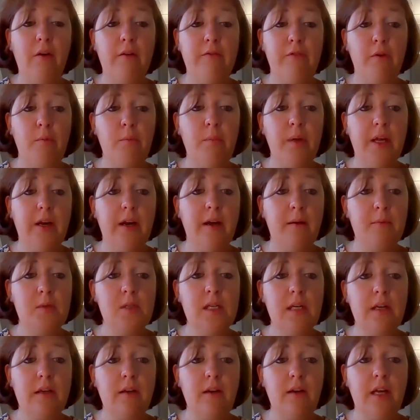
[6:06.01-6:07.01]
If I'm being
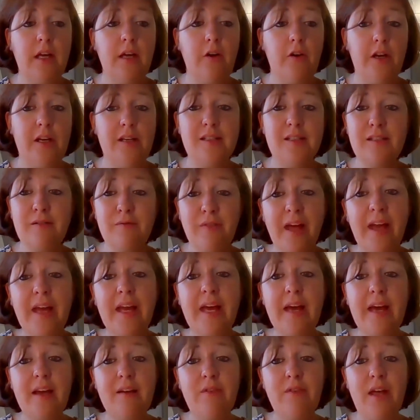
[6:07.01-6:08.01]
absolutely honest, if
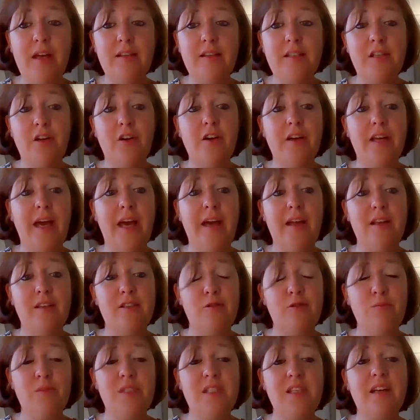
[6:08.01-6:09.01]
they start getting
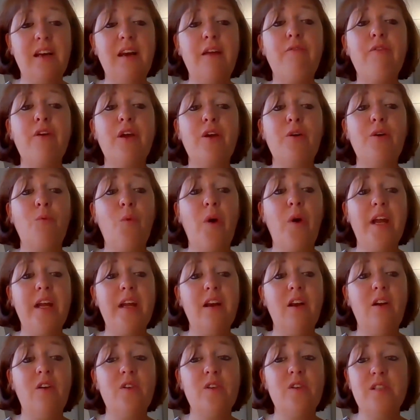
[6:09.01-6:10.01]
some significant weight
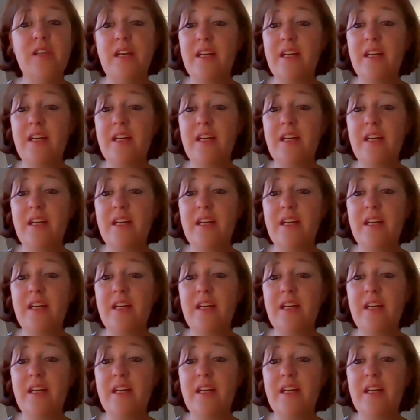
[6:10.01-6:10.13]
loss,